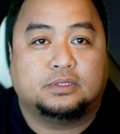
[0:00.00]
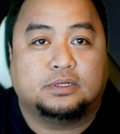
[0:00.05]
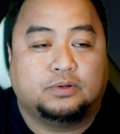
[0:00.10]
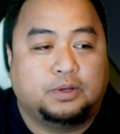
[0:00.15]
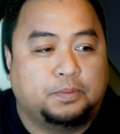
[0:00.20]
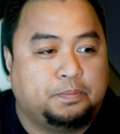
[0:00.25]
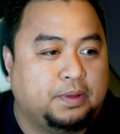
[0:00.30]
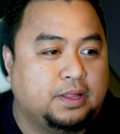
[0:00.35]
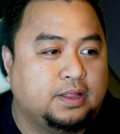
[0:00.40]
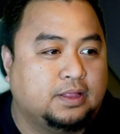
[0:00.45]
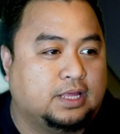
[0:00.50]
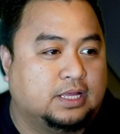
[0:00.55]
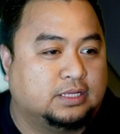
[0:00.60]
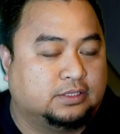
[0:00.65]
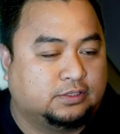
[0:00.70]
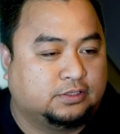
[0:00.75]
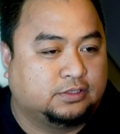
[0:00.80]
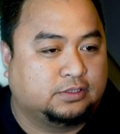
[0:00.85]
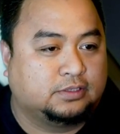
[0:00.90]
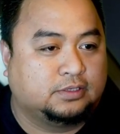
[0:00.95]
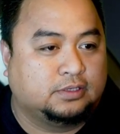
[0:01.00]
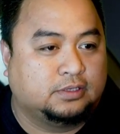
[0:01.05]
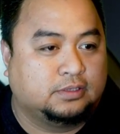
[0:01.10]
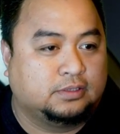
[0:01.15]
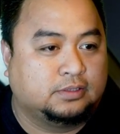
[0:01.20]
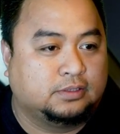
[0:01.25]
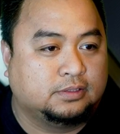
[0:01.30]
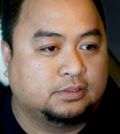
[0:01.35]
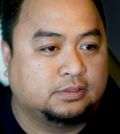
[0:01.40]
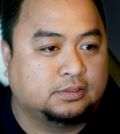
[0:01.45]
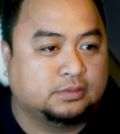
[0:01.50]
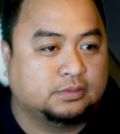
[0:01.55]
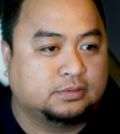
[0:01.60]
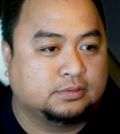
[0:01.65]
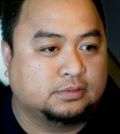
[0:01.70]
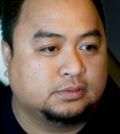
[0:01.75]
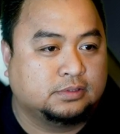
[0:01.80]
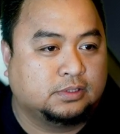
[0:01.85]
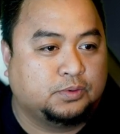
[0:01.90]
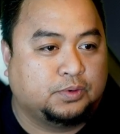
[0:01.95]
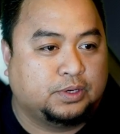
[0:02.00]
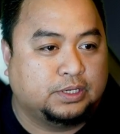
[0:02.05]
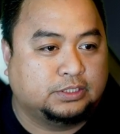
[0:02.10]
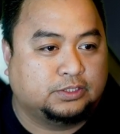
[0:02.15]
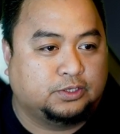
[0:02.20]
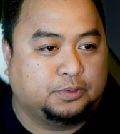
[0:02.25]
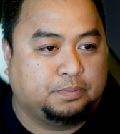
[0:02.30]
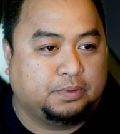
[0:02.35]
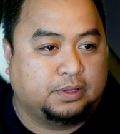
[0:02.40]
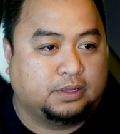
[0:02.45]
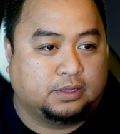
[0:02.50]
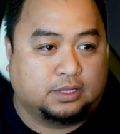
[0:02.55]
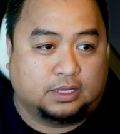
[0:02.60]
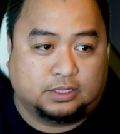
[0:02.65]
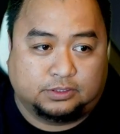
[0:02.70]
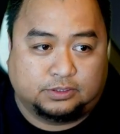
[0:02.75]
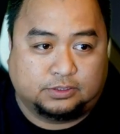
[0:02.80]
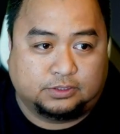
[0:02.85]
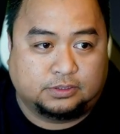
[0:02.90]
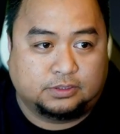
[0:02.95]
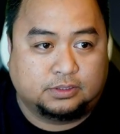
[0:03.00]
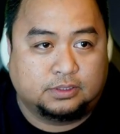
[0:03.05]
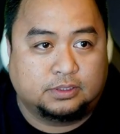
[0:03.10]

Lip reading: repentance. What is repentance?